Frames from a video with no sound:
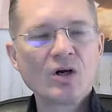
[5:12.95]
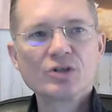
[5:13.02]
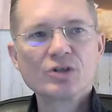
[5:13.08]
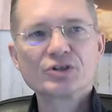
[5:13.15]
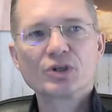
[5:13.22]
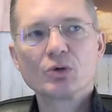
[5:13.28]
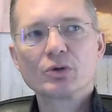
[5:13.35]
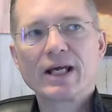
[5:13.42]

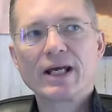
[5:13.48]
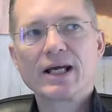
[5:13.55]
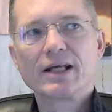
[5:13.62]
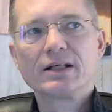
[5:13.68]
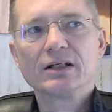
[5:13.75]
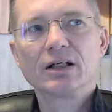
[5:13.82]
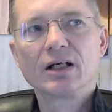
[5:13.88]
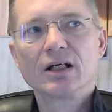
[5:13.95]
So
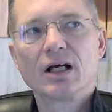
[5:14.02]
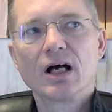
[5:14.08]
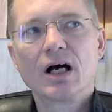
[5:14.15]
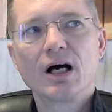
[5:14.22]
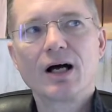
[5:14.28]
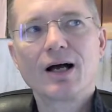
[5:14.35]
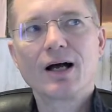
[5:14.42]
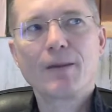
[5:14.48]
can
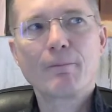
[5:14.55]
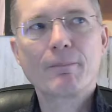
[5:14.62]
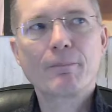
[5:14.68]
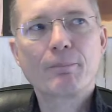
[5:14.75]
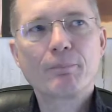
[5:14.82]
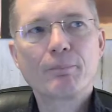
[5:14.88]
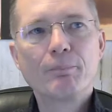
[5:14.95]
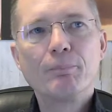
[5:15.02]

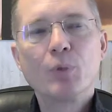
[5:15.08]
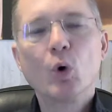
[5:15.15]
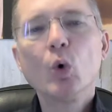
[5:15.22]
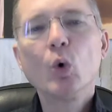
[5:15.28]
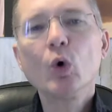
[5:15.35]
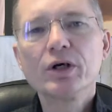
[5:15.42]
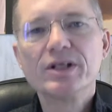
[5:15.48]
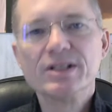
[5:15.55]

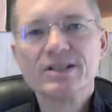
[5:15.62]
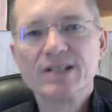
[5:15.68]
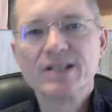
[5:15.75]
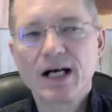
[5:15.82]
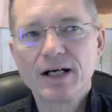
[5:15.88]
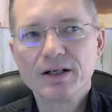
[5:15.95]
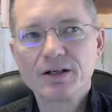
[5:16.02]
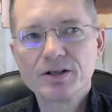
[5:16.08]
poor
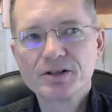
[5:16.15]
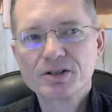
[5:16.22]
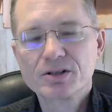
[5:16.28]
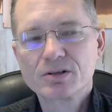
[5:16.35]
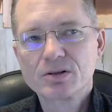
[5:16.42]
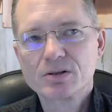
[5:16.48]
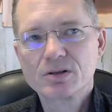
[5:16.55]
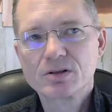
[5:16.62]
desires